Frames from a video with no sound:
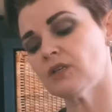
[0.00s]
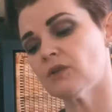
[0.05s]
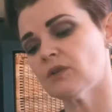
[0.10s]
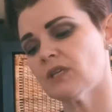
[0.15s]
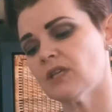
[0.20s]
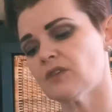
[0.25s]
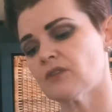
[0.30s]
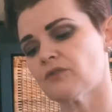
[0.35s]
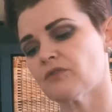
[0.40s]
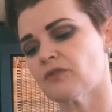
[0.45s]
you can
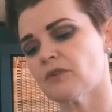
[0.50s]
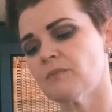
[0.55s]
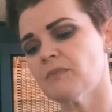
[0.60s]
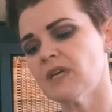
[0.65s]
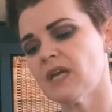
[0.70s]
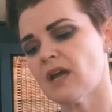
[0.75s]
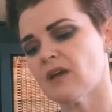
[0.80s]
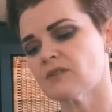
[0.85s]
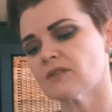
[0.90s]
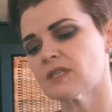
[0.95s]
either from
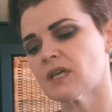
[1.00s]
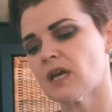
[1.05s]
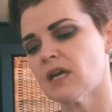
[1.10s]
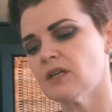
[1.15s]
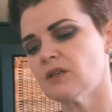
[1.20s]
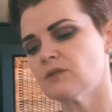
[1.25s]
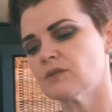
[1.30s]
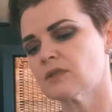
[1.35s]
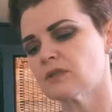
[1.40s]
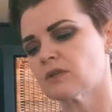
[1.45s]
the
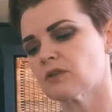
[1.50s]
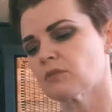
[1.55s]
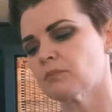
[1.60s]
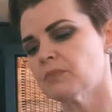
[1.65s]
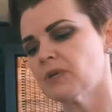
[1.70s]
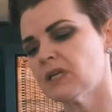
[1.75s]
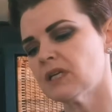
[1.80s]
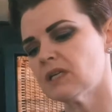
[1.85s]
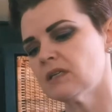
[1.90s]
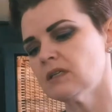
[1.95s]
outside use a little
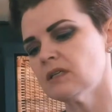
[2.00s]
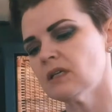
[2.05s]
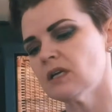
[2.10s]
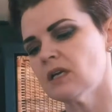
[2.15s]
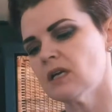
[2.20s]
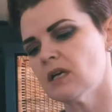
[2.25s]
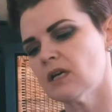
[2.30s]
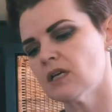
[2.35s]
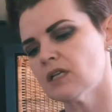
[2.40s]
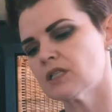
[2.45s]
pin
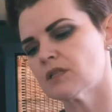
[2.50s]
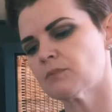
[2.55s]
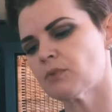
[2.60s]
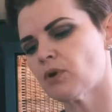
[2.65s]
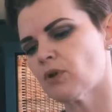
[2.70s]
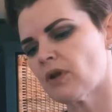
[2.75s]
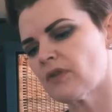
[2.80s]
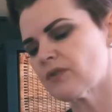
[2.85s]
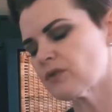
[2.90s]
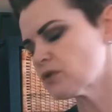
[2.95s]
to
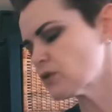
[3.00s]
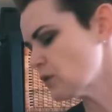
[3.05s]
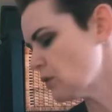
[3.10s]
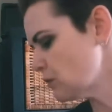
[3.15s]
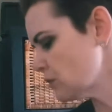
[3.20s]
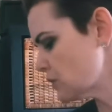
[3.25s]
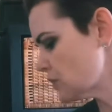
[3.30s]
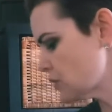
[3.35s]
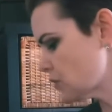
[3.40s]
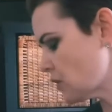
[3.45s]
pull out those
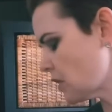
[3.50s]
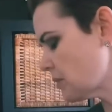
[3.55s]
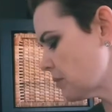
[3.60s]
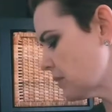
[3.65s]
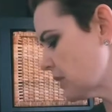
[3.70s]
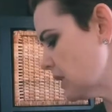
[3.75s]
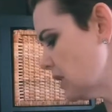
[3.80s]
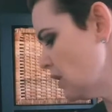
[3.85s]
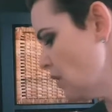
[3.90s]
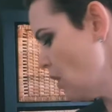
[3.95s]
corners
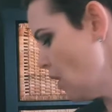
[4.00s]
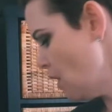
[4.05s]
sharply,